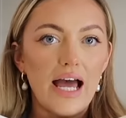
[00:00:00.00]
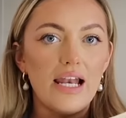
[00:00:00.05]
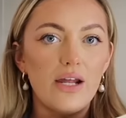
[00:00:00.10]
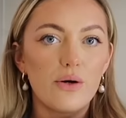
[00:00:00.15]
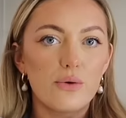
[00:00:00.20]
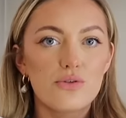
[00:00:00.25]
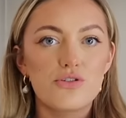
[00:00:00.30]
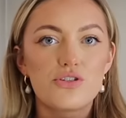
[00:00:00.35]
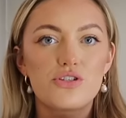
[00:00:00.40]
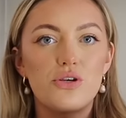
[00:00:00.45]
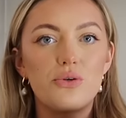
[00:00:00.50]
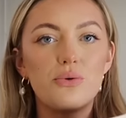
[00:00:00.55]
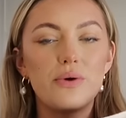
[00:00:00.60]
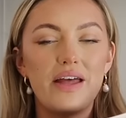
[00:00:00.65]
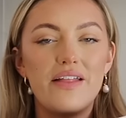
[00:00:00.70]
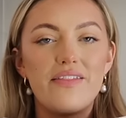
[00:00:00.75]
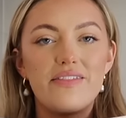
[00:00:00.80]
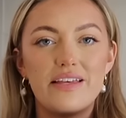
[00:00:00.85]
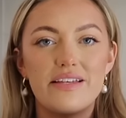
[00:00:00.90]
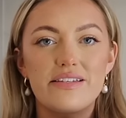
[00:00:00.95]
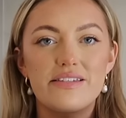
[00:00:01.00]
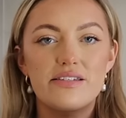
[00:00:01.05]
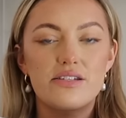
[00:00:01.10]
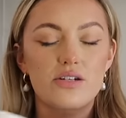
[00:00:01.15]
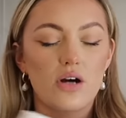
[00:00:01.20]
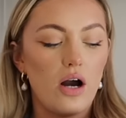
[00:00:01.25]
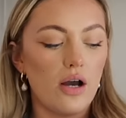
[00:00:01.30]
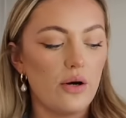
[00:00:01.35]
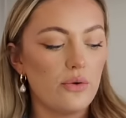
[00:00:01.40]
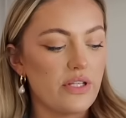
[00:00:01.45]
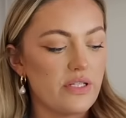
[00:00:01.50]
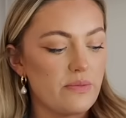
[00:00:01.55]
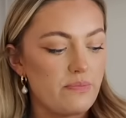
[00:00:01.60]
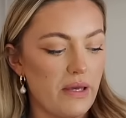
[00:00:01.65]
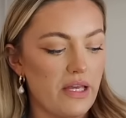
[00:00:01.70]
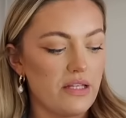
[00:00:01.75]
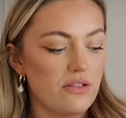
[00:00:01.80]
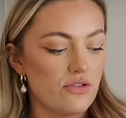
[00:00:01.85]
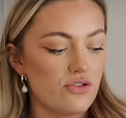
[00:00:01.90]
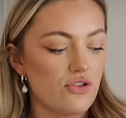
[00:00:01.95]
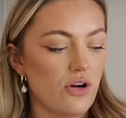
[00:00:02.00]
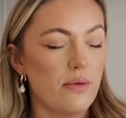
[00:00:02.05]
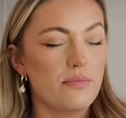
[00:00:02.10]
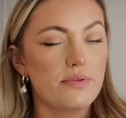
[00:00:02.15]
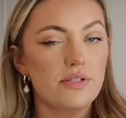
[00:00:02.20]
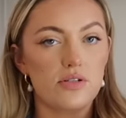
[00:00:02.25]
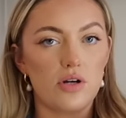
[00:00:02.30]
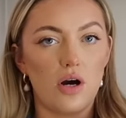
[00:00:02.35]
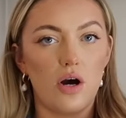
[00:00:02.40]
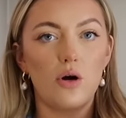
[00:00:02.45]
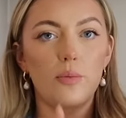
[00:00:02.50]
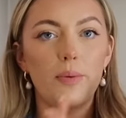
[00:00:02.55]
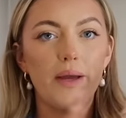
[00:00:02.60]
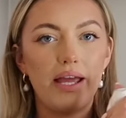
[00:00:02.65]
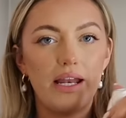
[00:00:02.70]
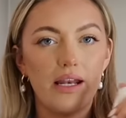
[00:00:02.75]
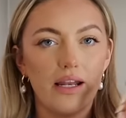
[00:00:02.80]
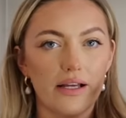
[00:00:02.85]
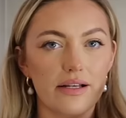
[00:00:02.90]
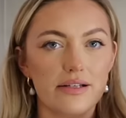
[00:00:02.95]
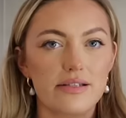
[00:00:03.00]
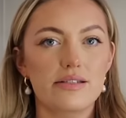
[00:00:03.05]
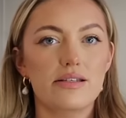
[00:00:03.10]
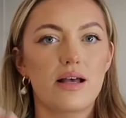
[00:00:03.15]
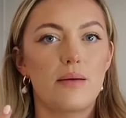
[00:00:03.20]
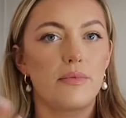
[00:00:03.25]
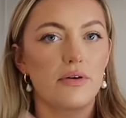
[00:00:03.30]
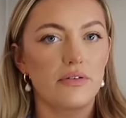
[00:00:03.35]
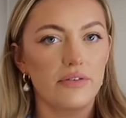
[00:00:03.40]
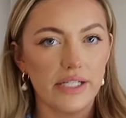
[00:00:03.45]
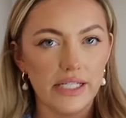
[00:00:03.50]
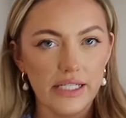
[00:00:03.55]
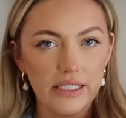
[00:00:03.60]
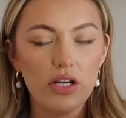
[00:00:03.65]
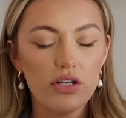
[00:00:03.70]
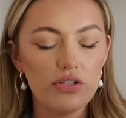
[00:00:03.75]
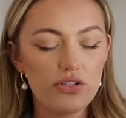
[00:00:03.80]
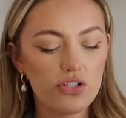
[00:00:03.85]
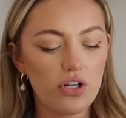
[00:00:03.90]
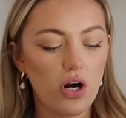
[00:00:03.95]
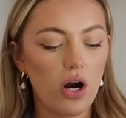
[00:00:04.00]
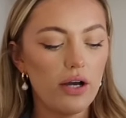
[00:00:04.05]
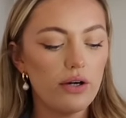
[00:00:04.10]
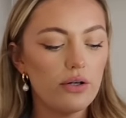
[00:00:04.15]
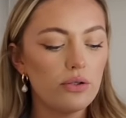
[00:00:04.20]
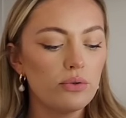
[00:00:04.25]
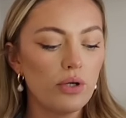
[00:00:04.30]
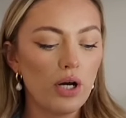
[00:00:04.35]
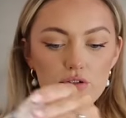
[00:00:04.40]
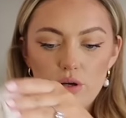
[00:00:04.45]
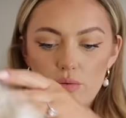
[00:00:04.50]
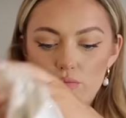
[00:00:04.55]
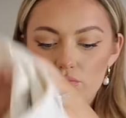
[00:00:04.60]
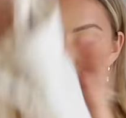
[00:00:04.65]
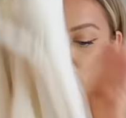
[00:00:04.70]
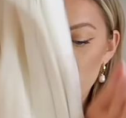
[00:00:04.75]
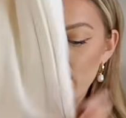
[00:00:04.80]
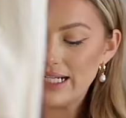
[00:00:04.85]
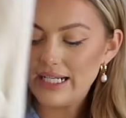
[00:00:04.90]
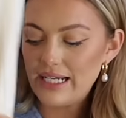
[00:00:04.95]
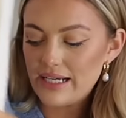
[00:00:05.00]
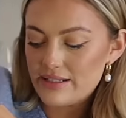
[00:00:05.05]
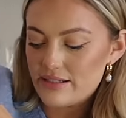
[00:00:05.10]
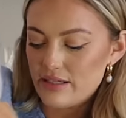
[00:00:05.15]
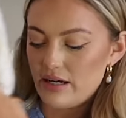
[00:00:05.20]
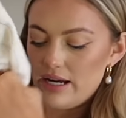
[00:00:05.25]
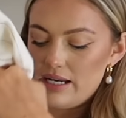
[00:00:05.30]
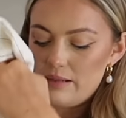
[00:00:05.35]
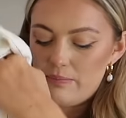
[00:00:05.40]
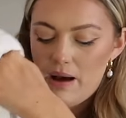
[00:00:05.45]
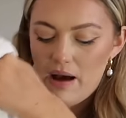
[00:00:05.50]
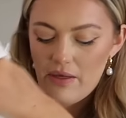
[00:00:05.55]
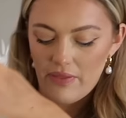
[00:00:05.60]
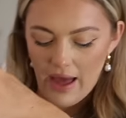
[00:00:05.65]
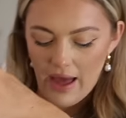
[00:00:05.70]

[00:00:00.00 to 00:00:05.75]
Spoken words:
a little suit in this style, this pinstripe style, but in like a summery style. So I'm really excited about